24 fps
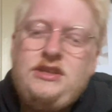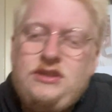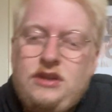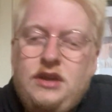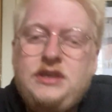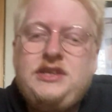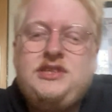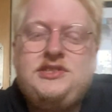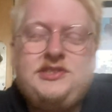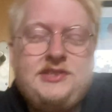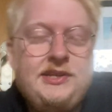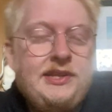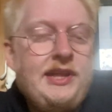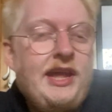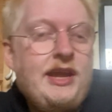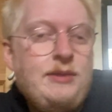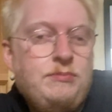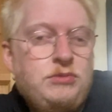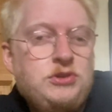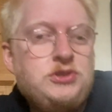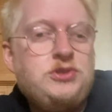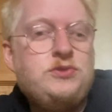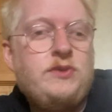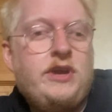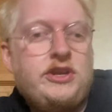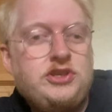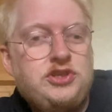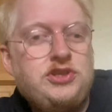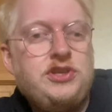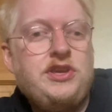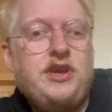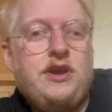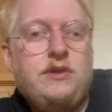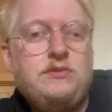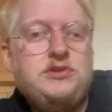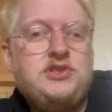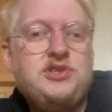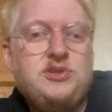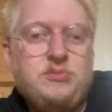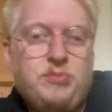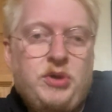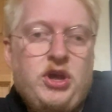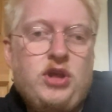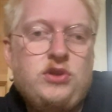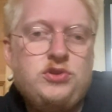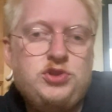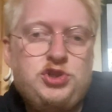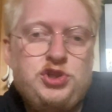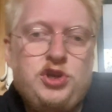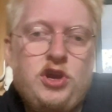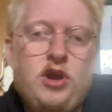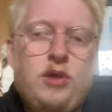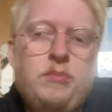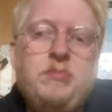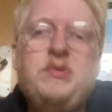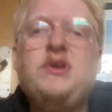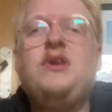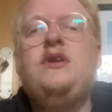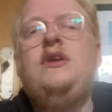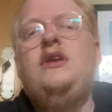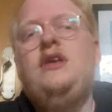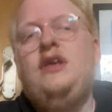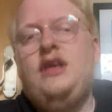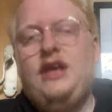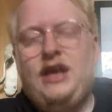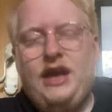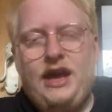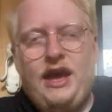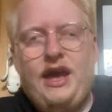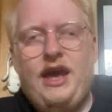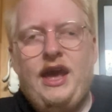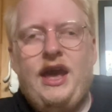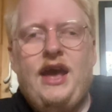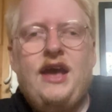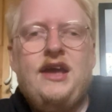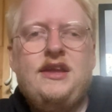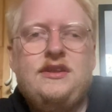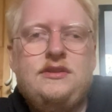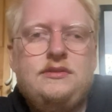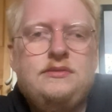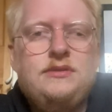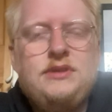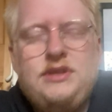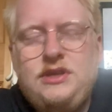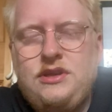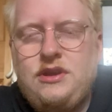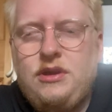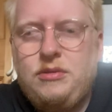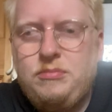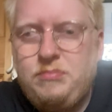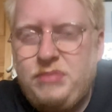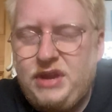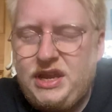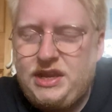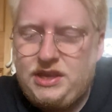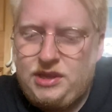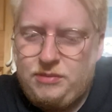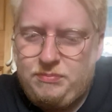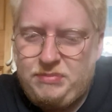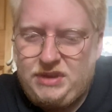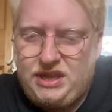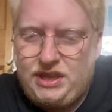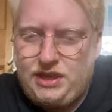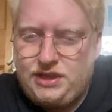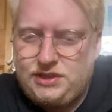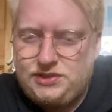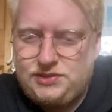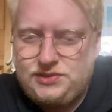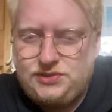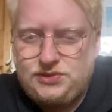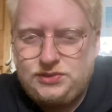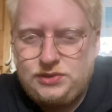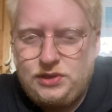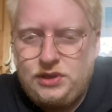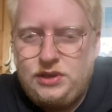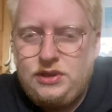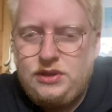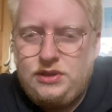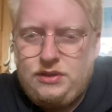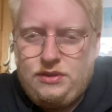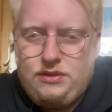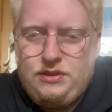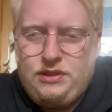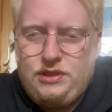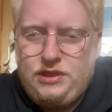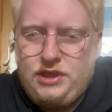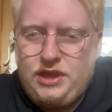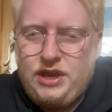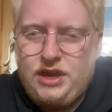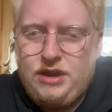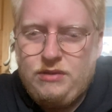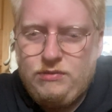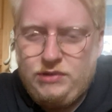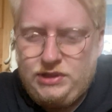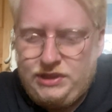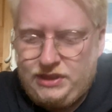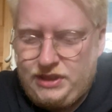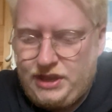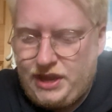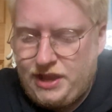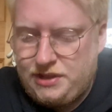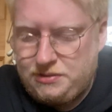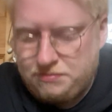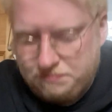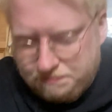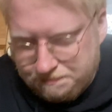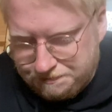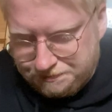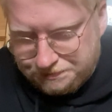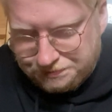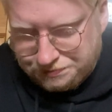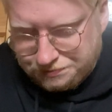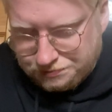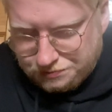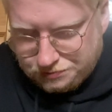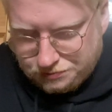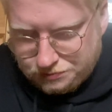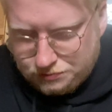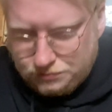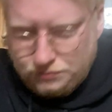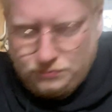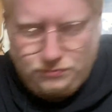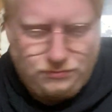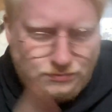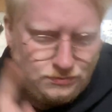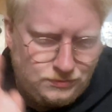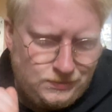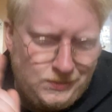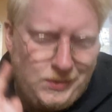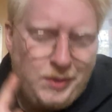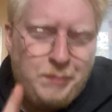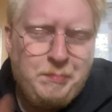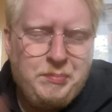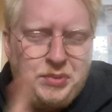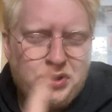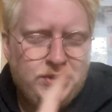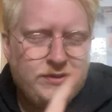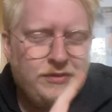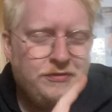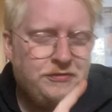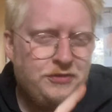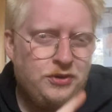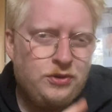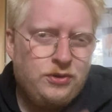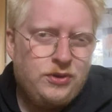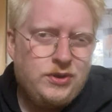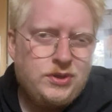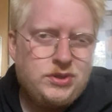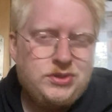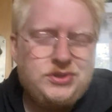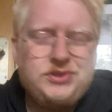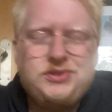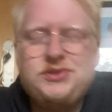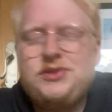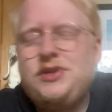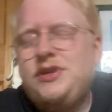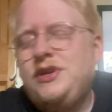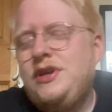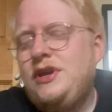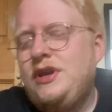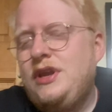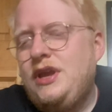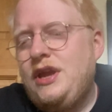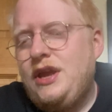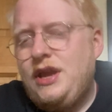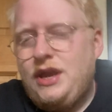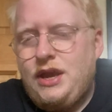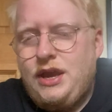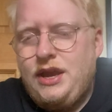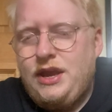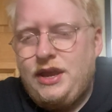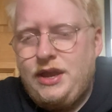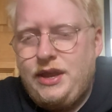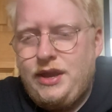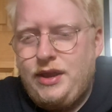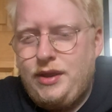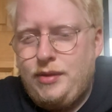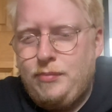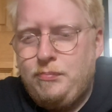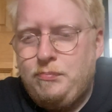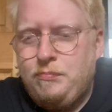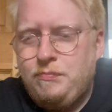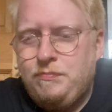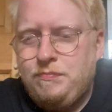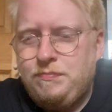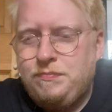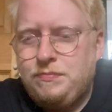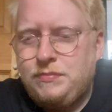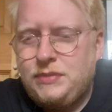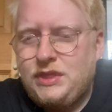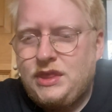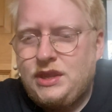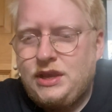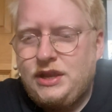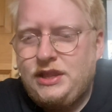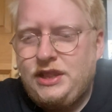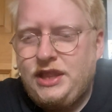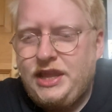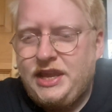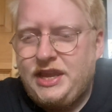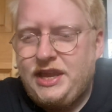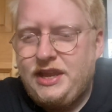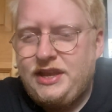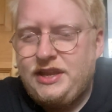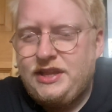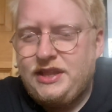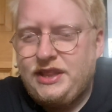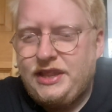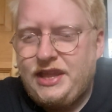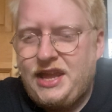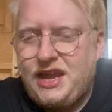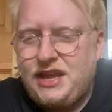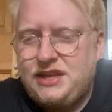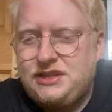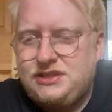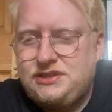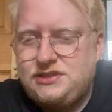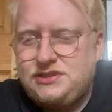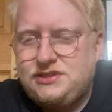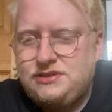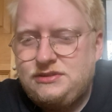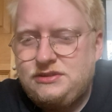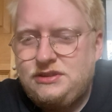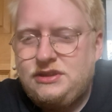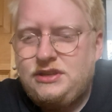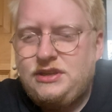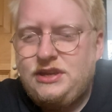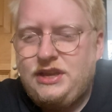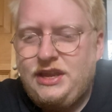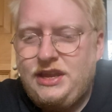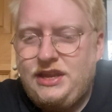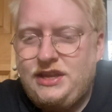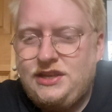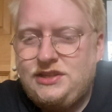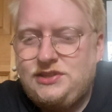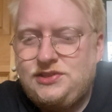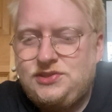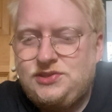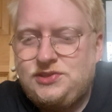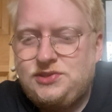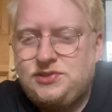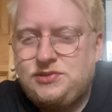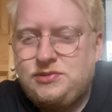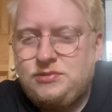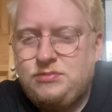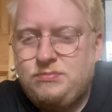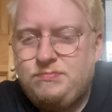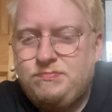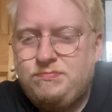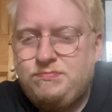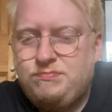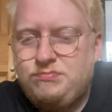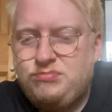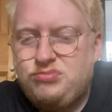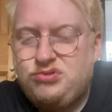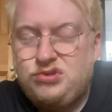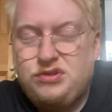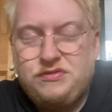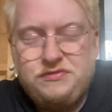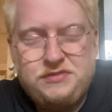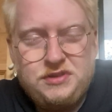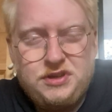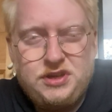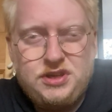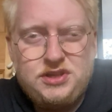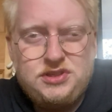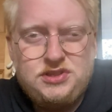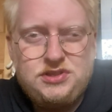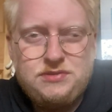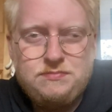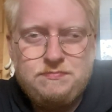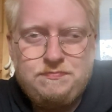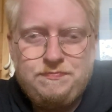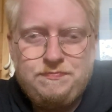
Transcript: you know, you're still able to actually go to the bottle shop and, you know, pick your beers there and then. But, of course, um, click and collect is preferred.